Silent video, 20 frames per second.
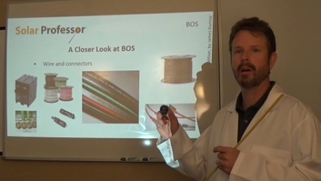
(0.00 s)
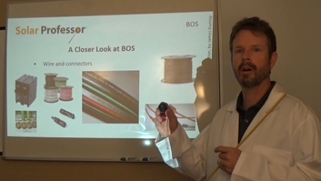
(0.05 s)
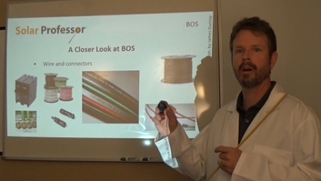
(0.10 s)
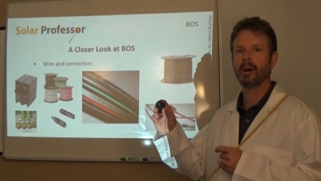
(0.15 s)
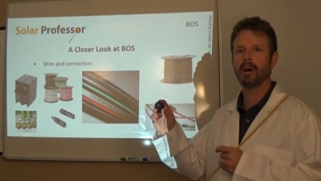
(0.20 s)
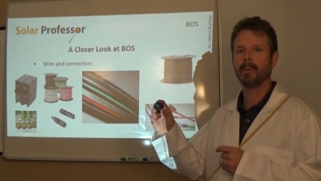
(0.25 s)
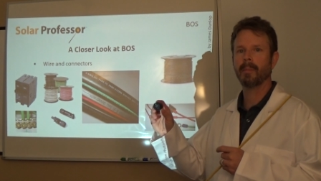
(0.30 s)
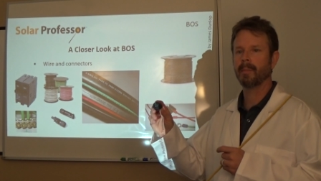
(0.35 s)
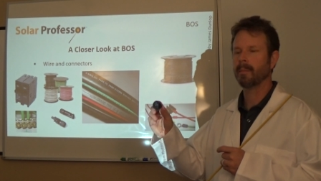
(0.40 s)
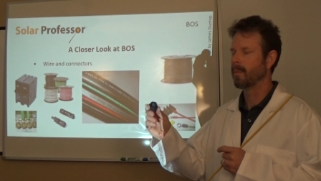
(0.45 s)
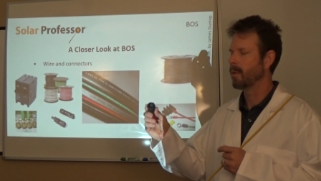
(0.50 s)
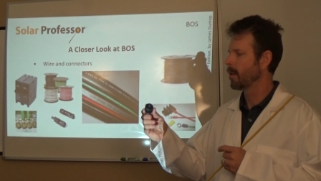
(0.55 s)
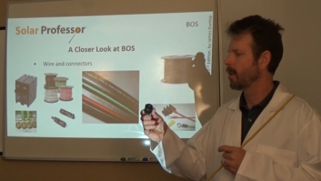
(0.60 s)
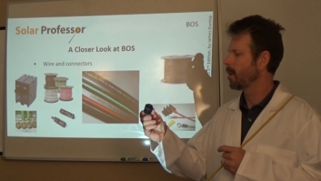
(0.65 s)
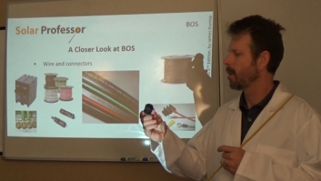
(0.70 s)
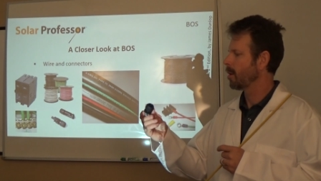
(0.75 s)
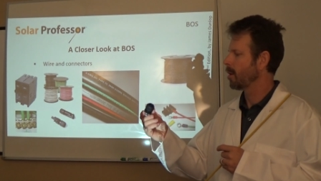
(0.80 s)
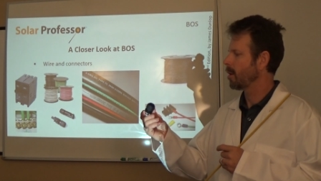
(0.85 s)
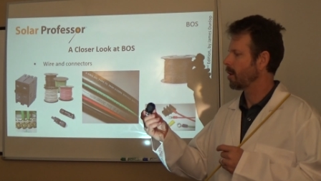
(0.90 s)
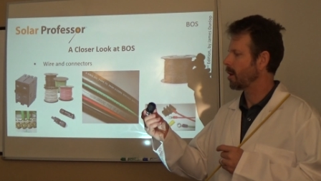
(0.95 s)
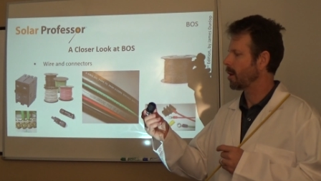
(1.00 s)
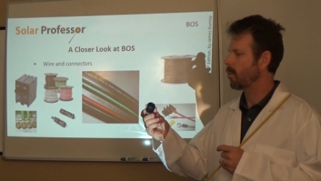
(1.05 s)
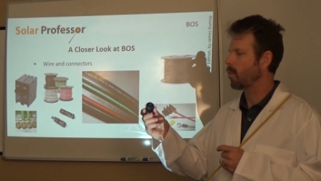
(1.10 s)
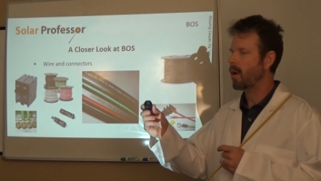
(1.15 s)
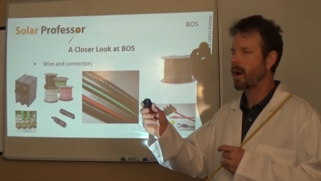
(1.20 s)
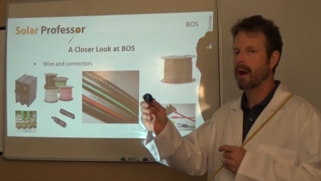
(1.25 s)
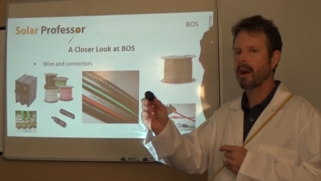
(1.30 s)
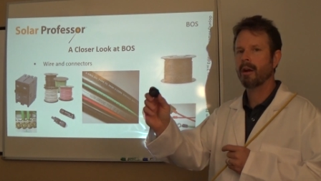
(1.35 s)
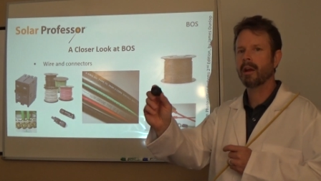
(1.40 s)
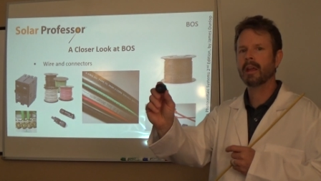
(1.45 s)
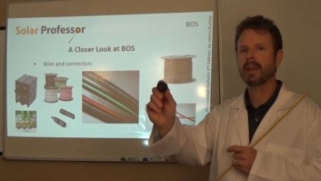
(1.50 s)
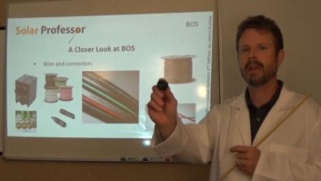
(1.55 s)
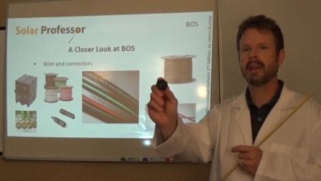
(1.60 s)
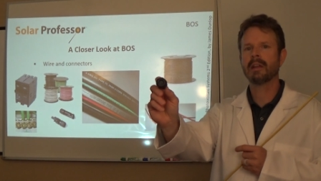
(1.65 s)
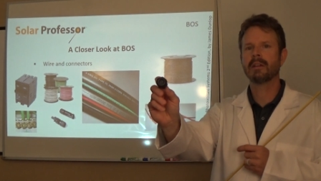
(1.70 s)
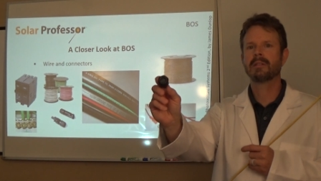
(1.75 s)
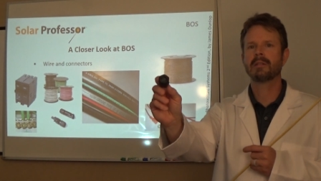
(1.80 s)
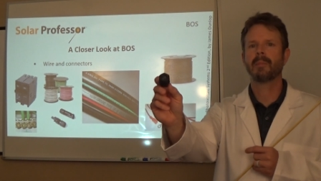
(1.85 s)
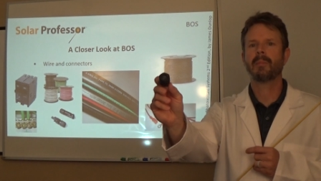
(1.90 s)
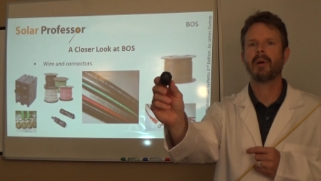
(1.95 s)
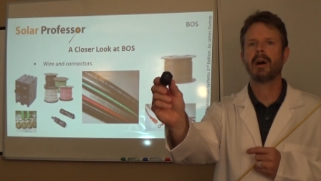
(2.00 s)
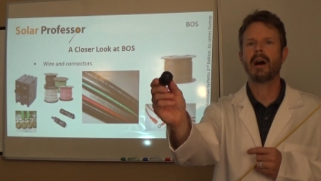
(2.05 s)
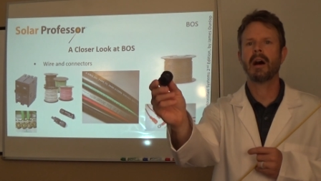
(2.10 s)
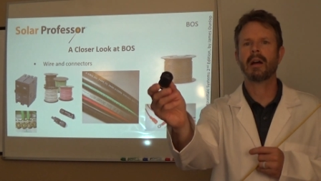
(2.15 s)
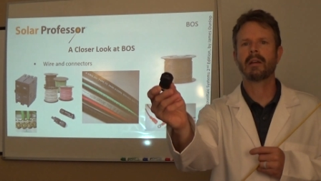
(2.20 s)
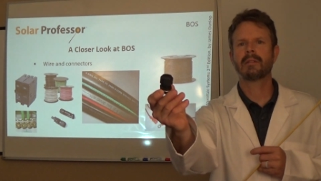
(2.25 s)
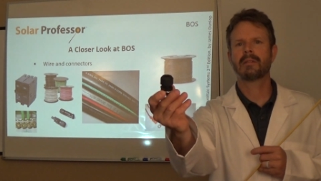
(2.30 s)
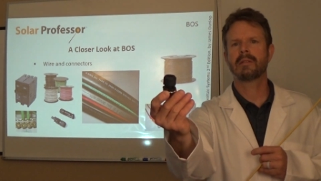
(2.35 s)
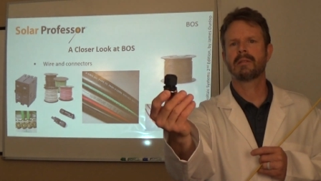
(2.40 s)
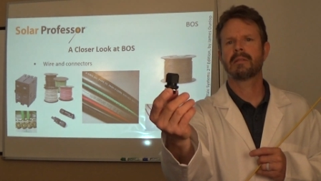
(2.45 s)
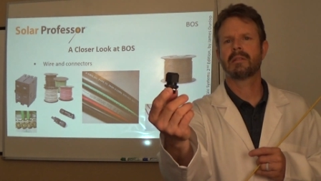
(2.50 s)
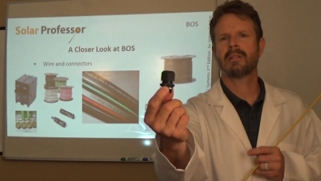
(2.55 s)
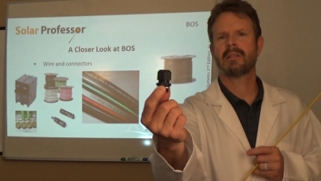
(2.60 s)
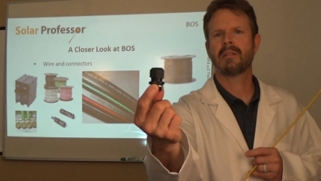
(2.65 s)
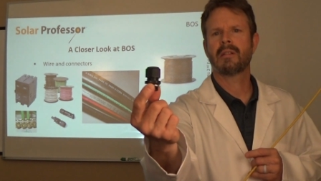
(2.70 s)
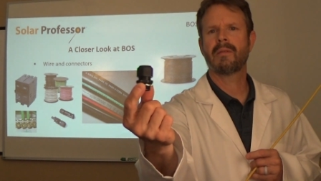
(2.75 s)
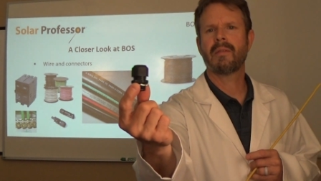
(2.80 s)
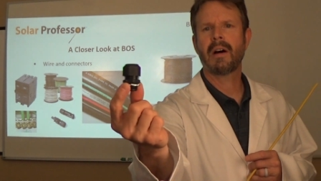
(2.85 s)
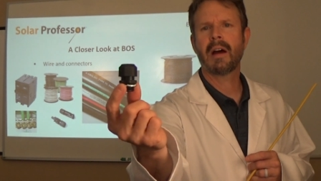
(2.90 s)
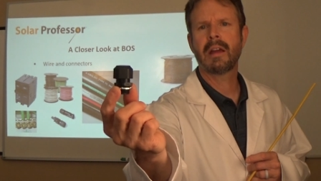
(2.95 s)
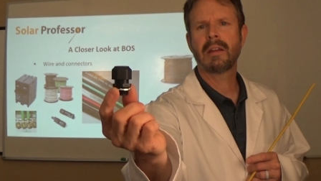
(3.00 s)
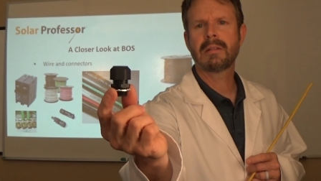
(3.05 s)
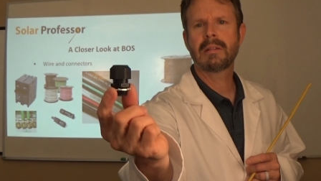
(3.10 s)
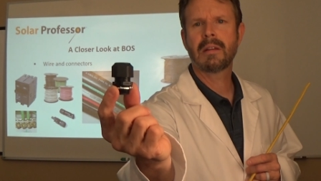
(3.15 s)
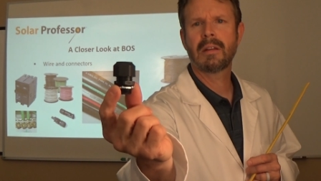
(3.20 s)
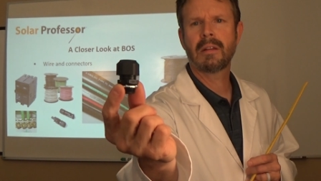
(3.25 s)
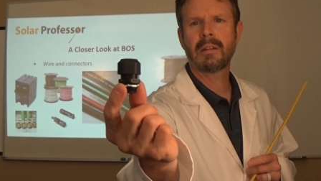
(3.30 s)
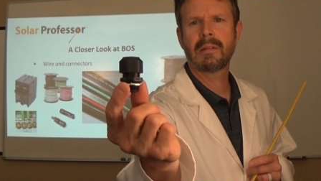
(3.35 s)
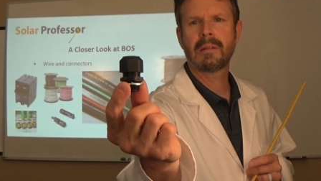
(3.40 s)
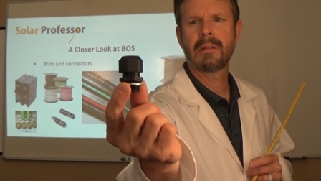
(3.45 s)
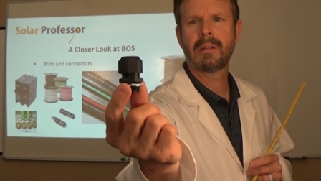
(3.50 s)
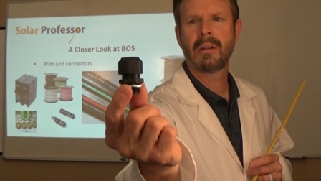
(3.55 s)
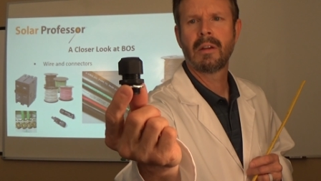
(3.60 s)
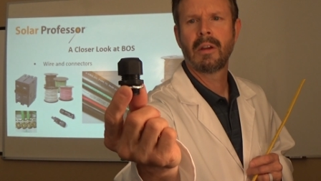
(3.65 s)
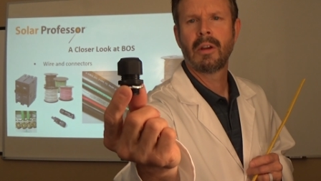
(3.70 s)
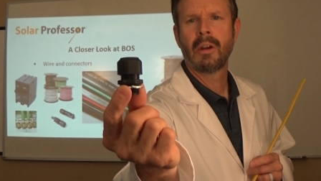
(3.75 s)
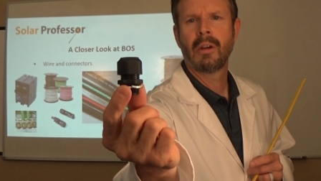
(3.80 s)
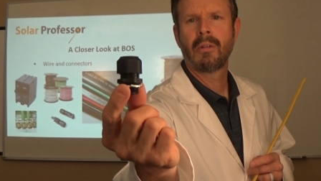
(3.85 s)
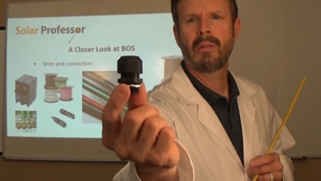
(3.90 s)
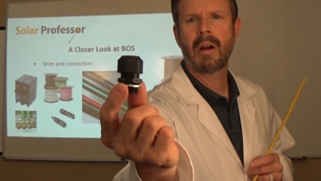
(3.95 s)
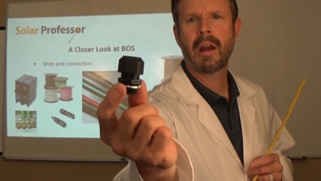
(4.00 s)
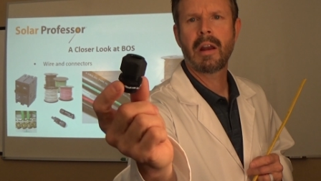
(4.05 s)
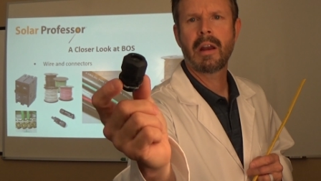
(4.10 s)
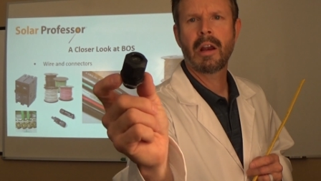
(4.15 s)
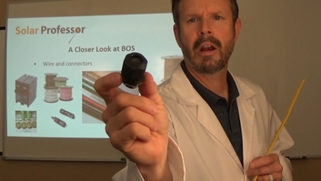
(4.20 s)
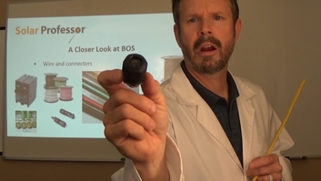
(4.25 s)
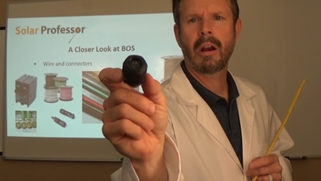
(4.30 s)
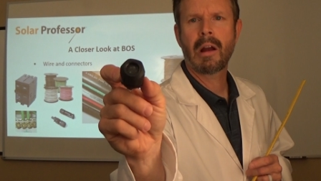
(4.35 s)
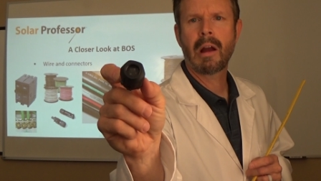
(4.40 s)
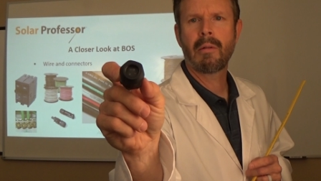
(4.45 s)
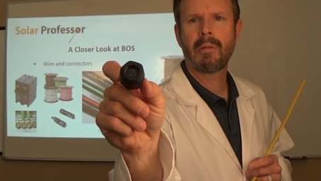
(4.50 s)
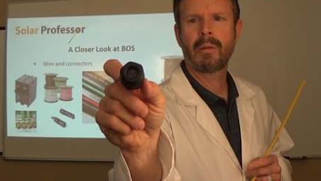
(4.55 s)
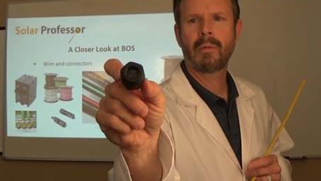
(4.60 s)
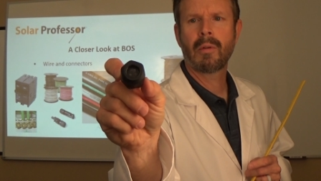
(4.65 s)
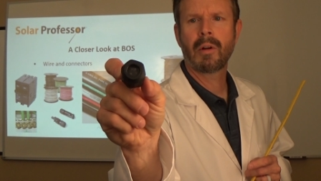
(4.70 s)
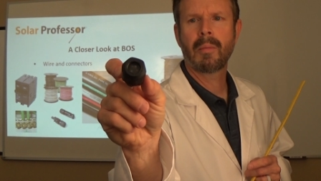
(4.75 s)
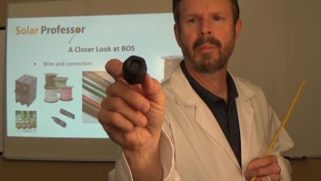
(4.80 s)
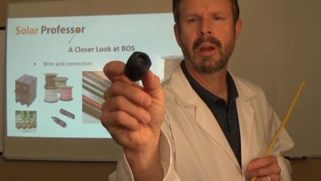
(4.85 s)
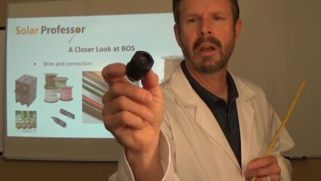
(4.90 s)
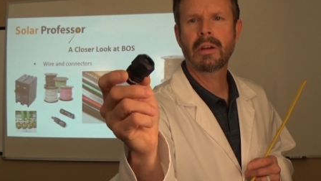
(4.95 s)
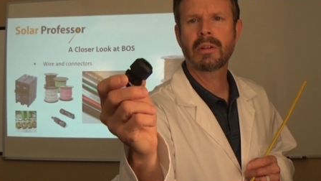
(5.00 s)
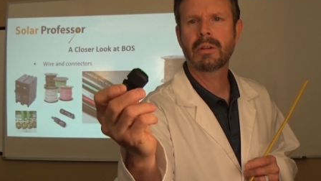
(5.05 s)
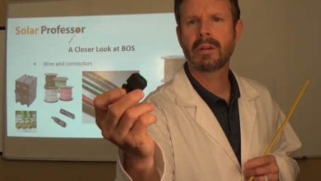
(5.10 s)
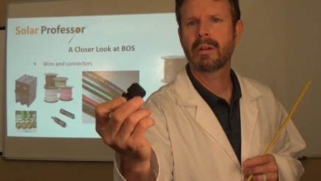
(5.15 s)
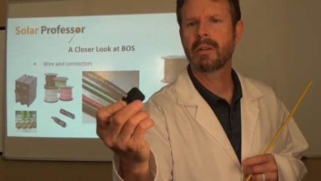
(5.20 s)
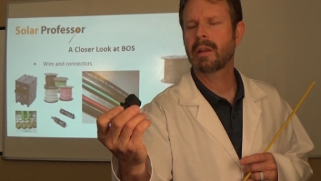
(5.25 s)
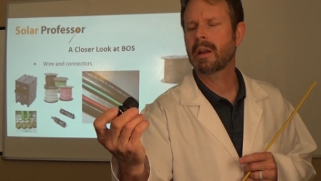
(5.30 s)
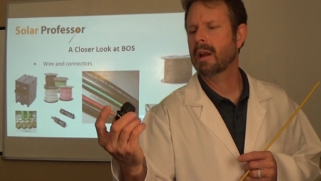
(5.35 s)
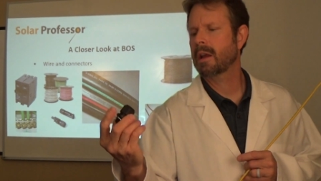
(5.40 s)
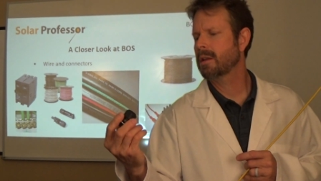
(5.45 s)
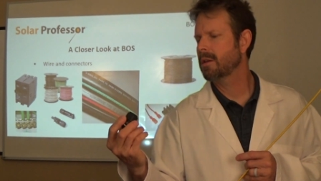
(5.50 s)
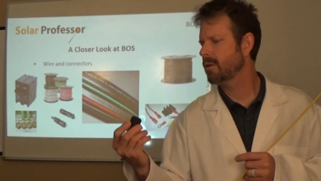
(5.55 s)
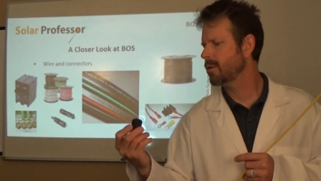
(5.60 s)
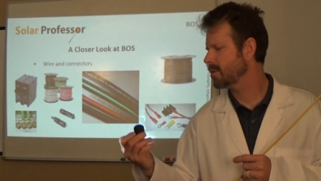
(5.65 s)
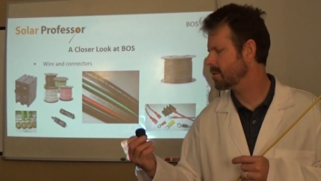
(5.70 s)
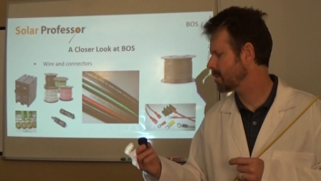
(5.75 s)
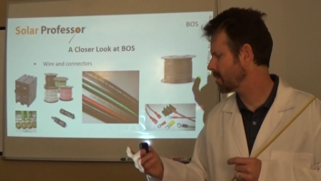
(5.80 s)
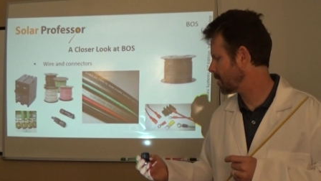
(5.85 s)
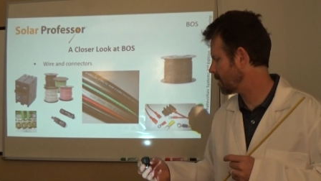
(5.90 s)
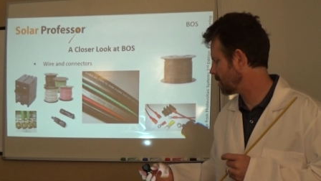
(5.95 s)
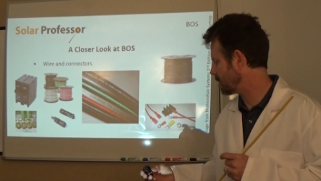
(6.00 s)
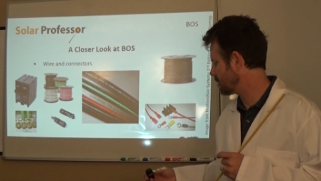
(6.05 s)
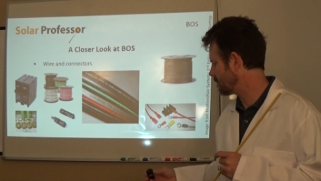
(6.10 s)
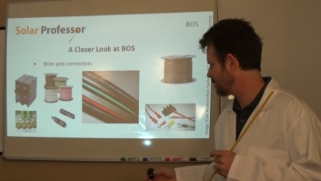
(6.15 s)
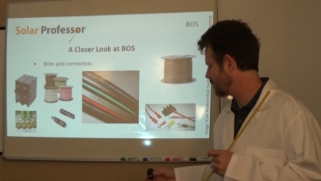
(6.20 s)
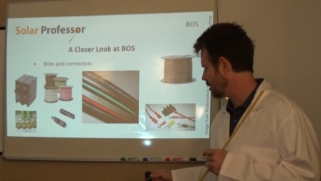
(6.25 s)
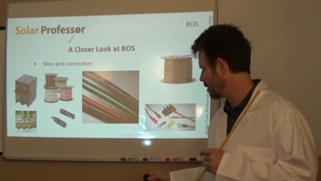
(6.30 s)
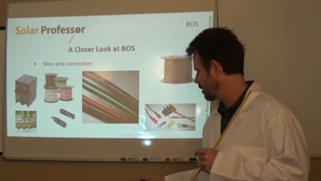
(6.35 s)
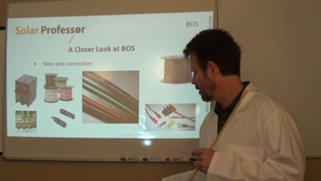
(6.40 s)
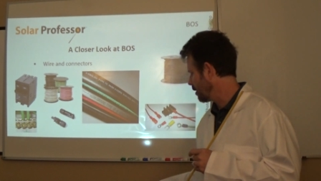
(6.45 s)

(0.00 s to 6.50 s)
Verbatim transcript: um, uh, wiring into boxes and devices. Right here, I would want to make sure that I use this